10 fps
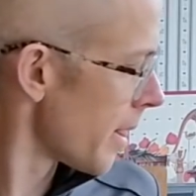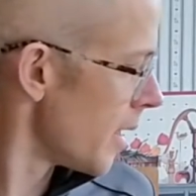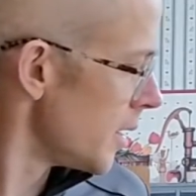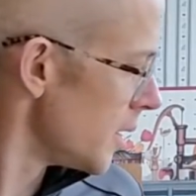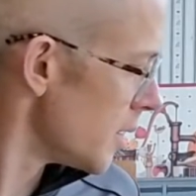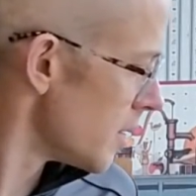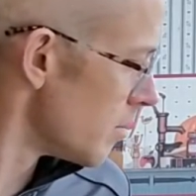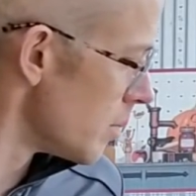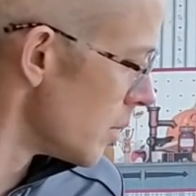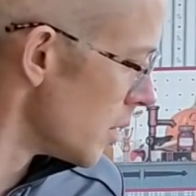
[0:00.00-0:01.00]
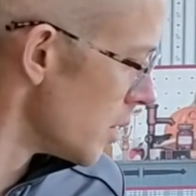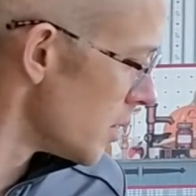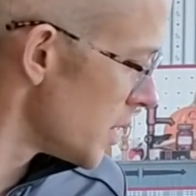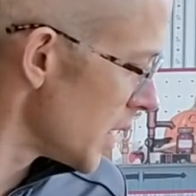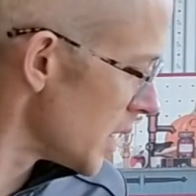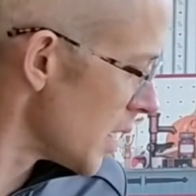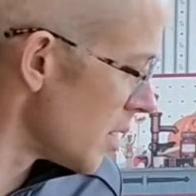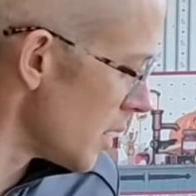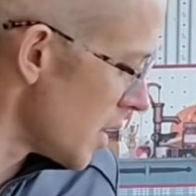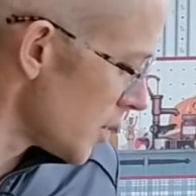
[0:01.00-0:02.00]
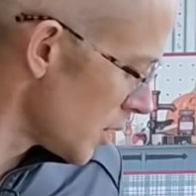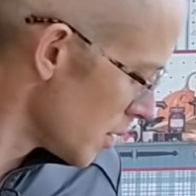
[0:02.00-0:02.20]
I need to take it down a notch.